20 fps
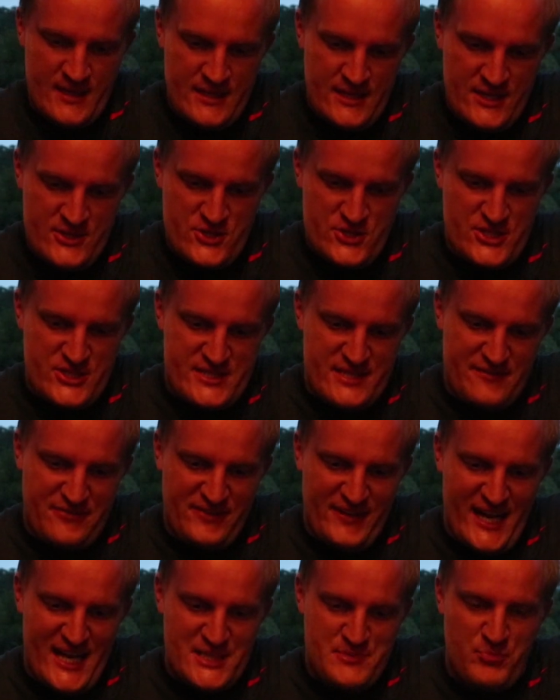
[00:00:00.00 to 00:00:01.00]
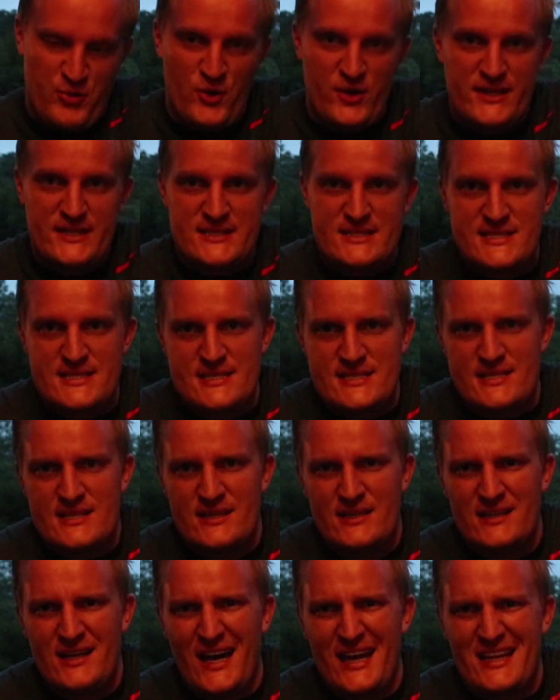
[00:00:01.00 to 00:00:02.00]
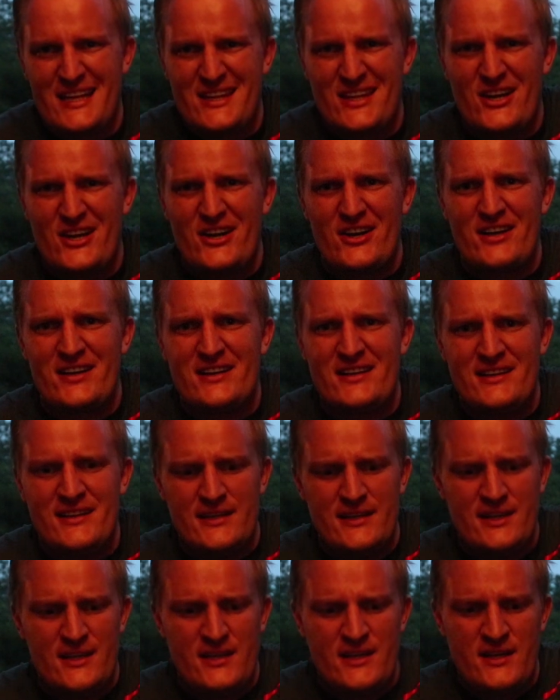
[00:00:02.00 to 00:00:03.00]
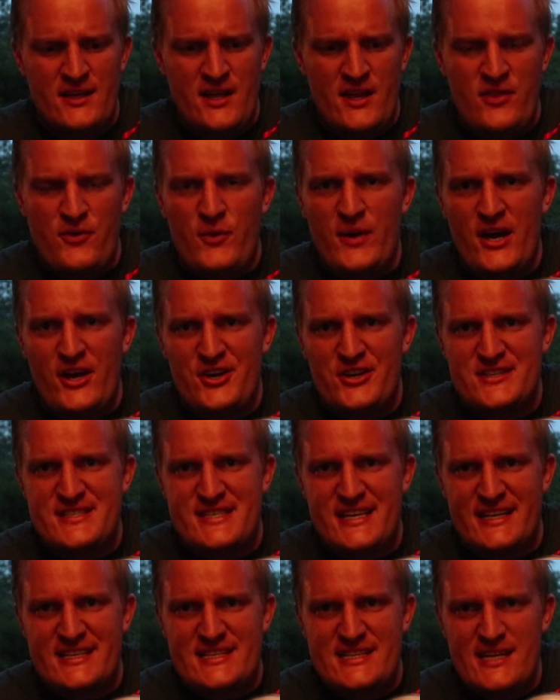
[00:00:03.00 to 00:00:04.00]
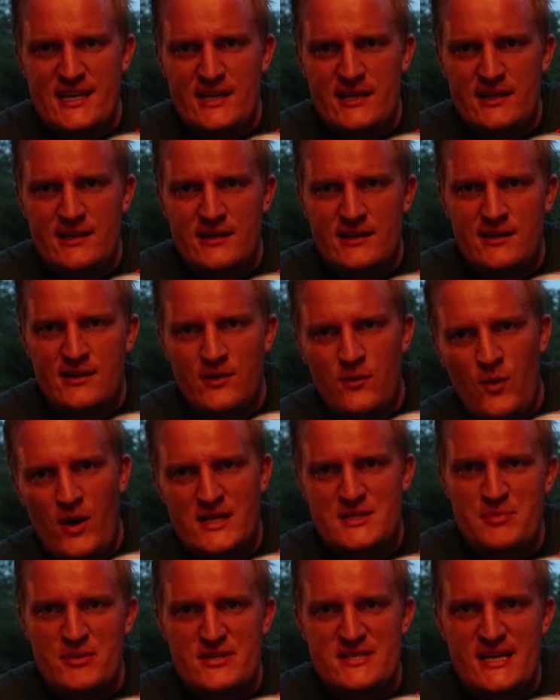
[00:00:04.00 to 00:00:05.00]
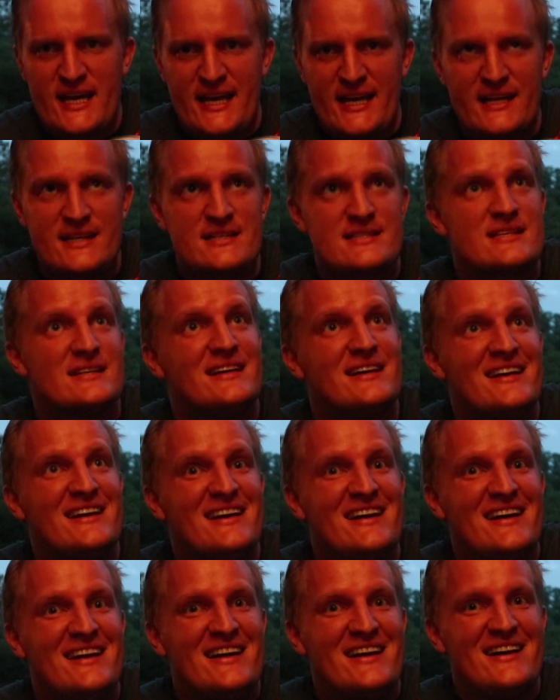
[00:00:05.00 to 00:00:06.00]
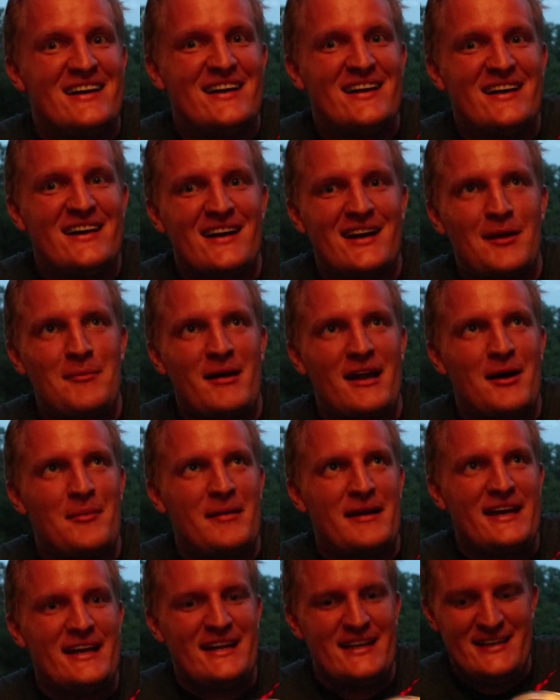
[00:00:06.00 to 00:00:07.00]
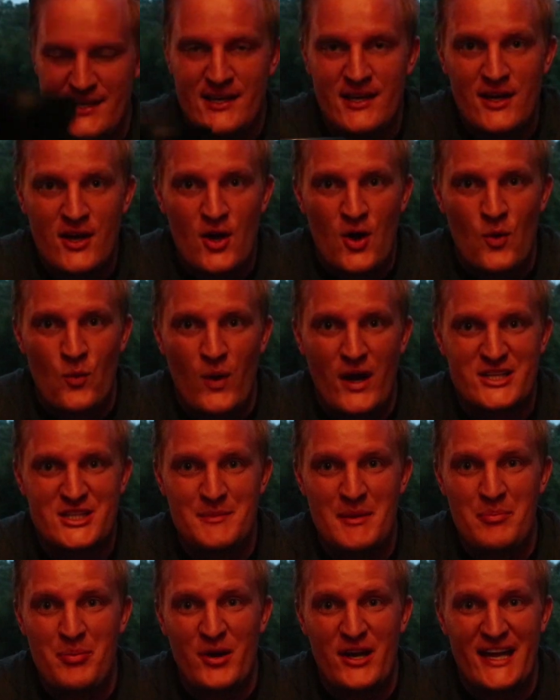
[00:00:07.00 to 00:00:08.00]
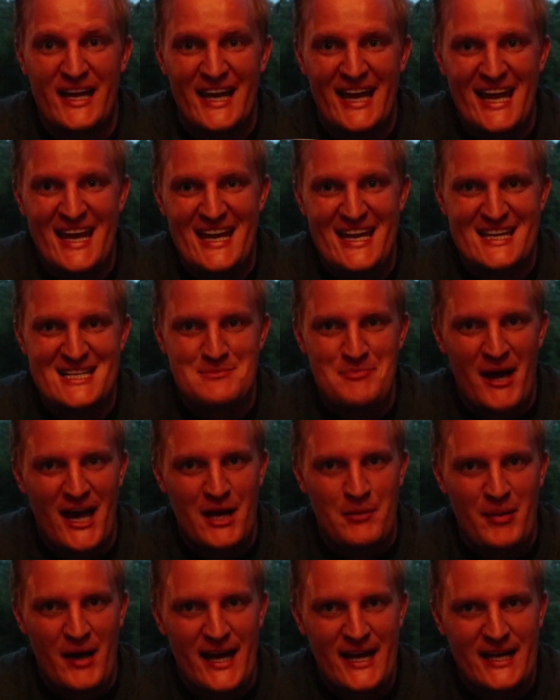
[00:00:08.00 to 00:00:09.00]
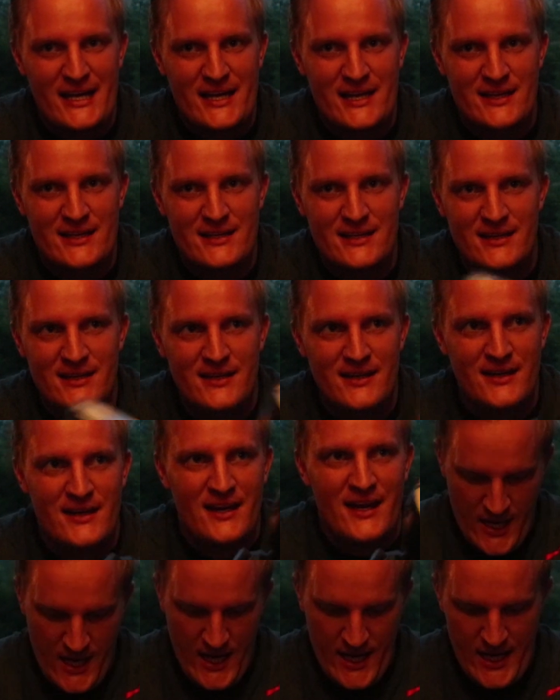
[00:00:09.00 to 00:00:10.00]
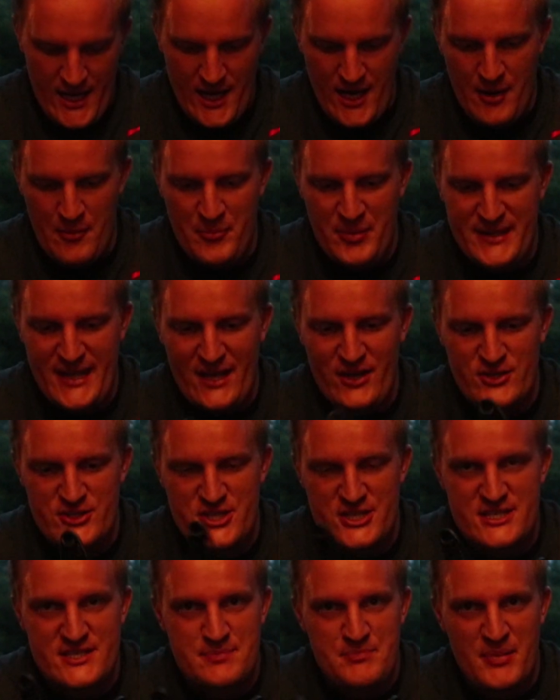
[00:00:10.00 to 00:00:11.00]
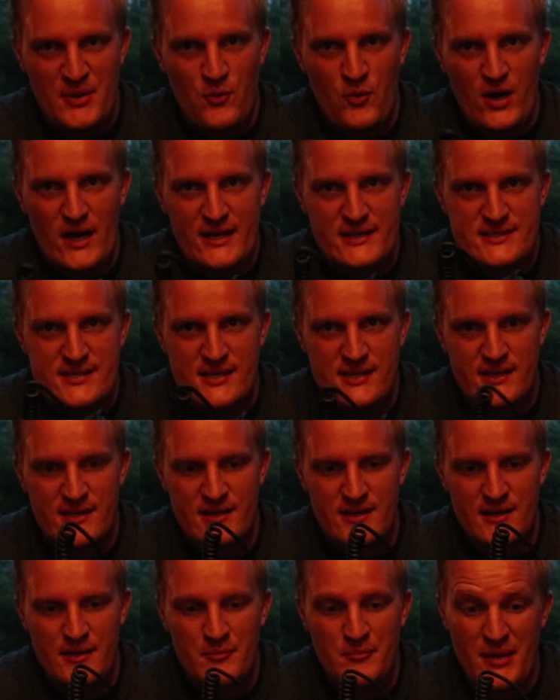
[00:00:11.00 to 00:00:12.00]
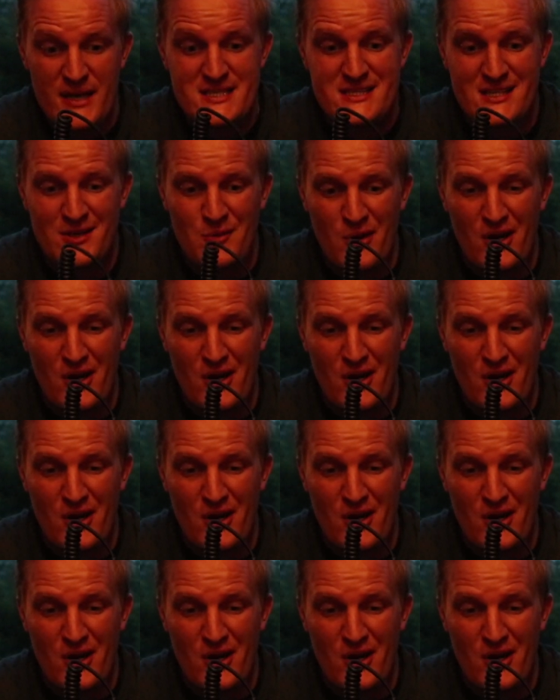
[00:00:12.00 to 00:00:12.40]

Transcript: These are just the flash points. I think they're 360 watts per second. Come on out, buddy. We're actually going to be putting it in his backpack. But that'll just be basically